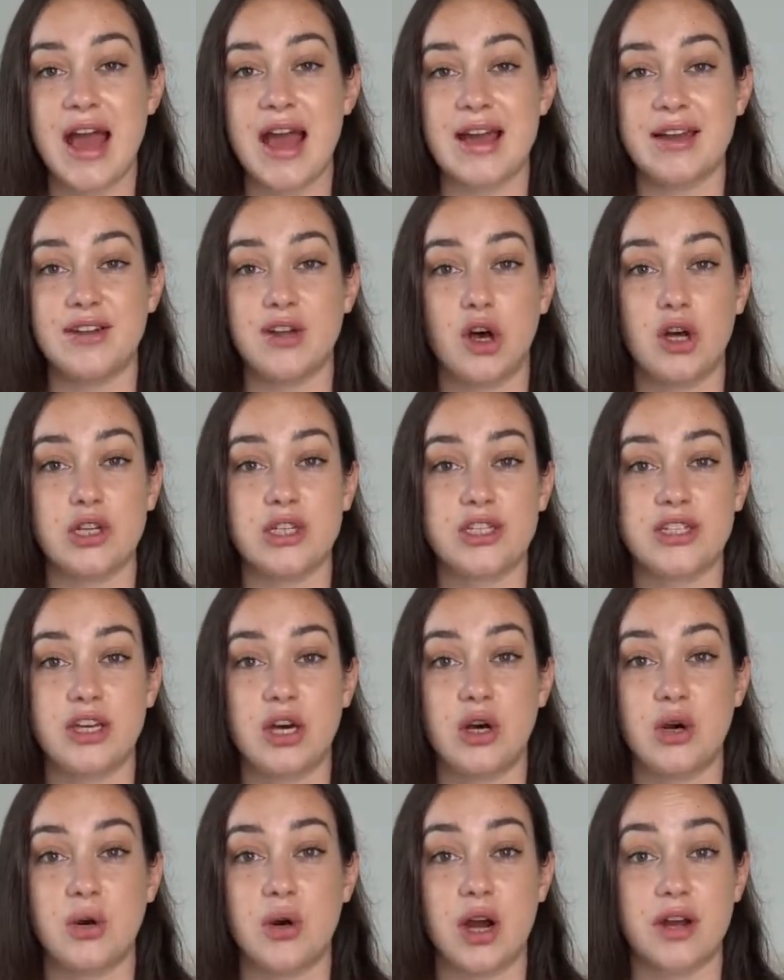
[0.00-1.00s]
And
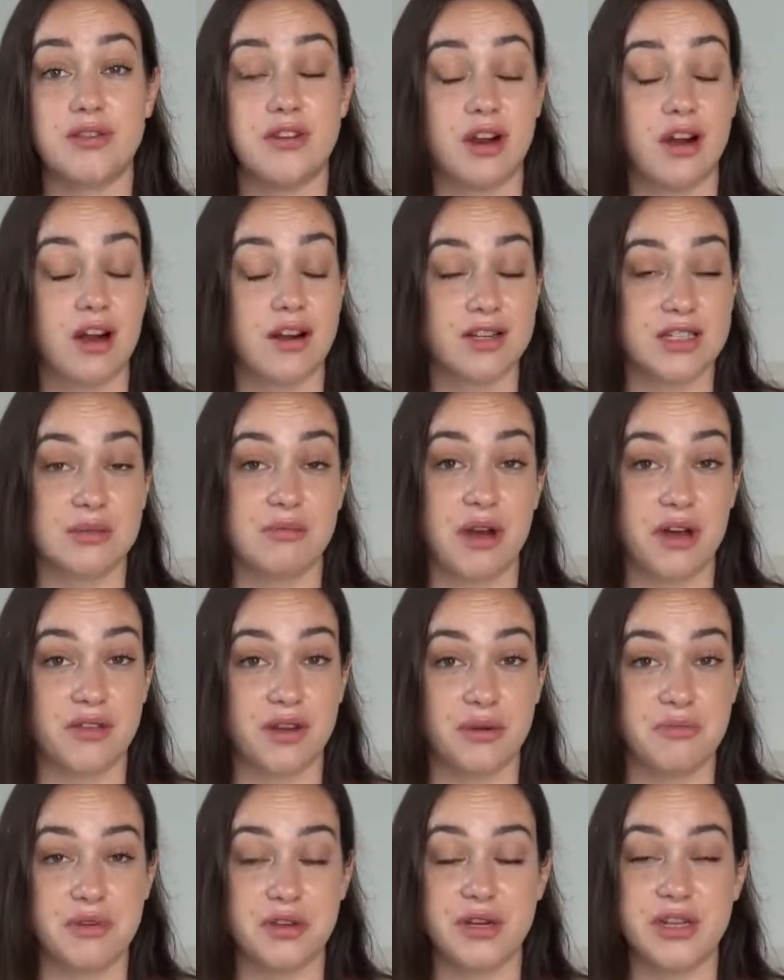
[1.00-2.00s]
also, are there some
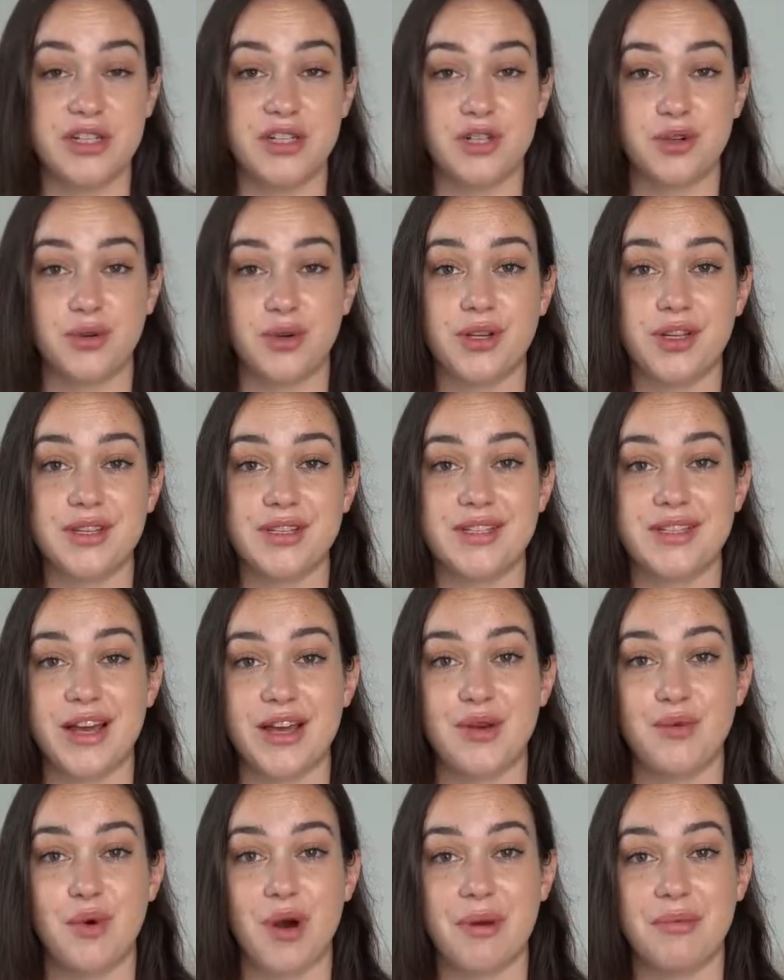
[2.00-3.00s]
other beauty tools
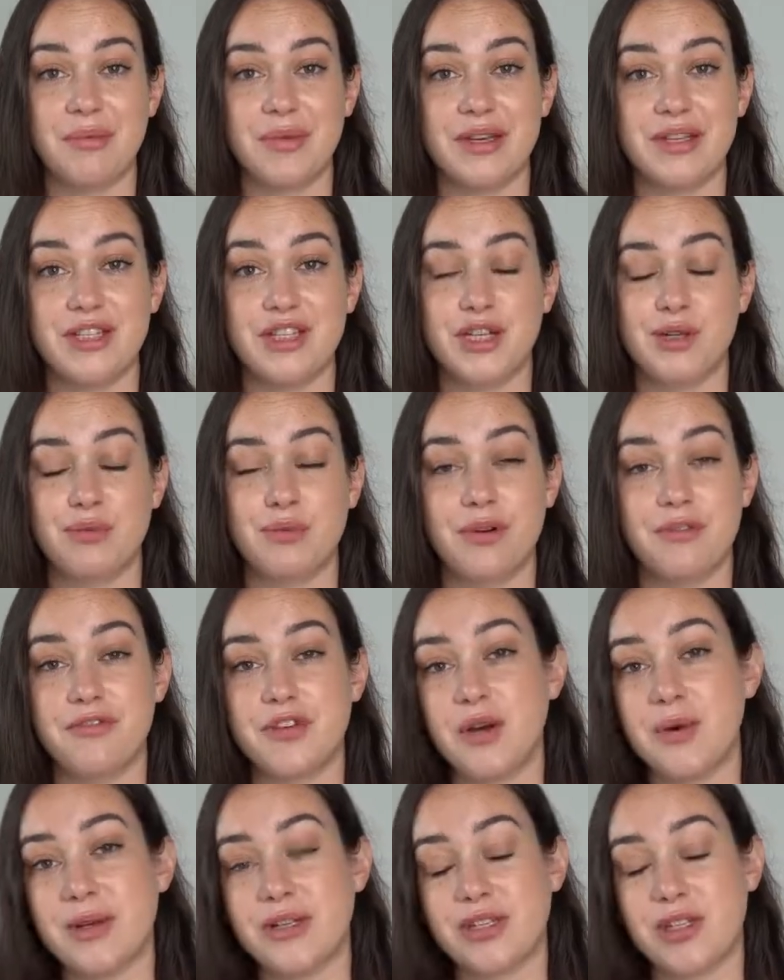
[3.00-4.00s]
that you want me to
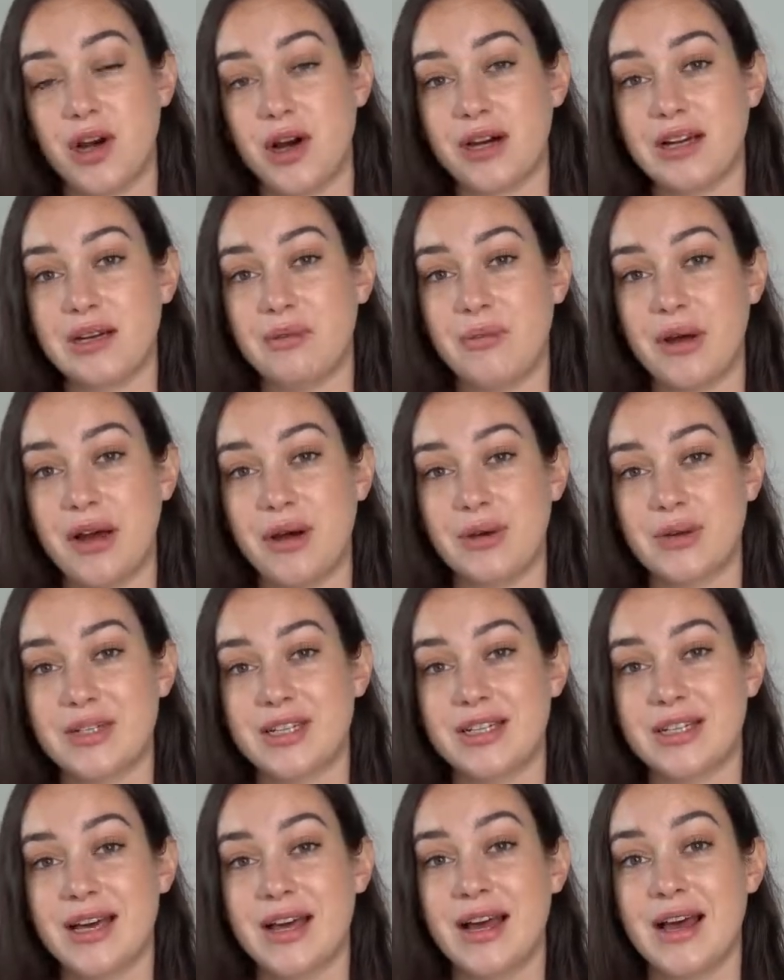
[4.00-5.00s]
review and talk
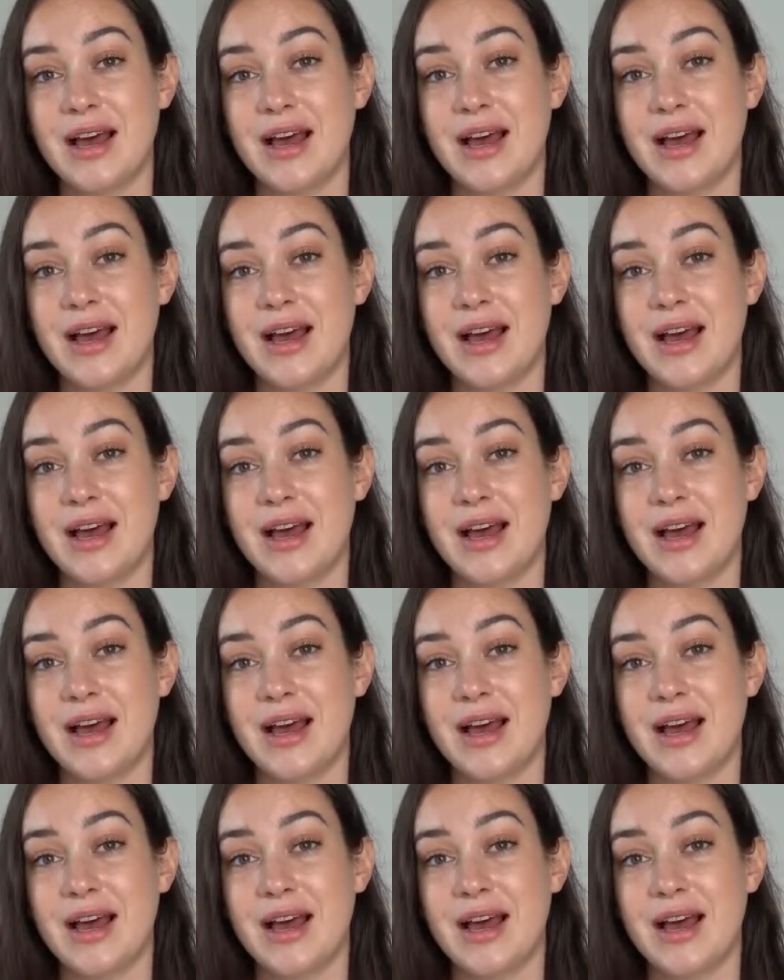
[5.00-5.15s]
about?